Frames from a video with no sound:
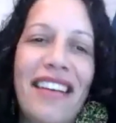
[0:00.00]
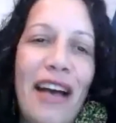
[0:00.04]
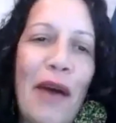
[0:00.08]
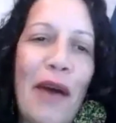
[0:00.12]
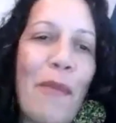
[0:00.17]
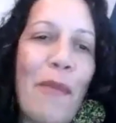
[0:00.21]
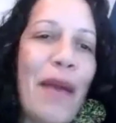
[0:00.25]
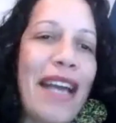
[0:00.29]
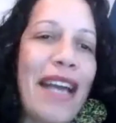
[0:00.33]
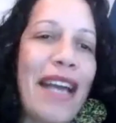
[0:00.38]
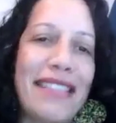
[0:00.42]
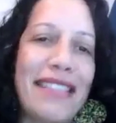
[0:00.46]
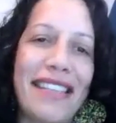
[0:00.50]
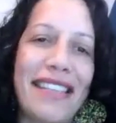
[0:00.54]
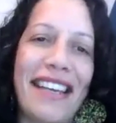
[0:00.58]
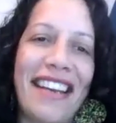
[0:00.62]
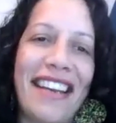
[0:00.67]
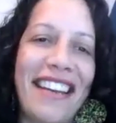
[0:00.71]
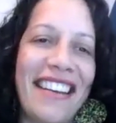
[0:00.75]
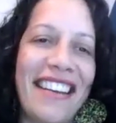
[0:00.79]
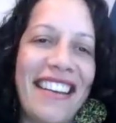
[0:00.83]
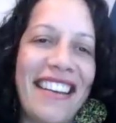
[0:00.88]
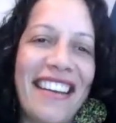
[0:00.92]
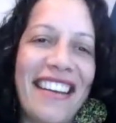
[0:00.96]

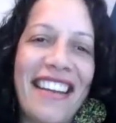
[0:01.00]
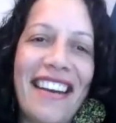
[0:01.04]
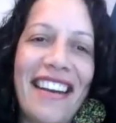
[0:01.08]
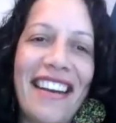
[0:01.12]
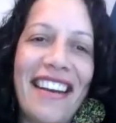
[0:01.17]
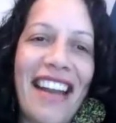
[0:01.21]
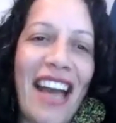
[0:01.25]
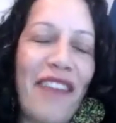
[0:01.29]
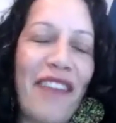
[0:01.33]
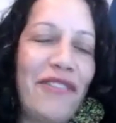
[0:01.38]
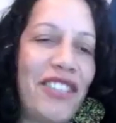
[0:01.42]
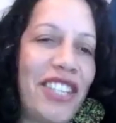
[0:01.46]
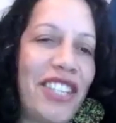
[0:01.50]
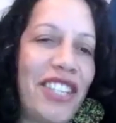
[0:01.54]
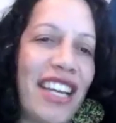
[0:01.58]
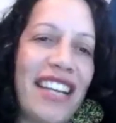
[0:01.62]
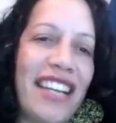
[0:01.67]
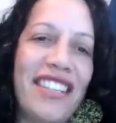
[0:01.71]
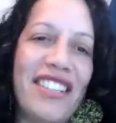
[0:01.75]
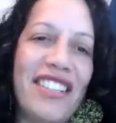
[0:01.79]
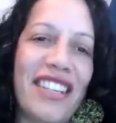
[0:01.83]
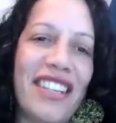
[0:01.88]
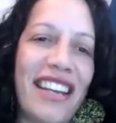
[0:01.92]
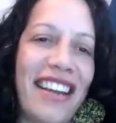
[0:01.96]
amazing, life
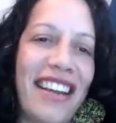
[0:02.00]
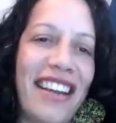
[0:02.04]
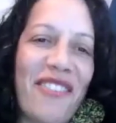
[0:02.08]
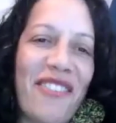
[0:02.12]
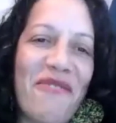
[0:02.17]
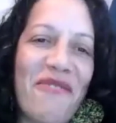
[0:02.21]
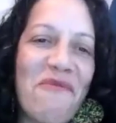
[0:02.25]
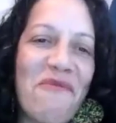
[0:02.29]
changing,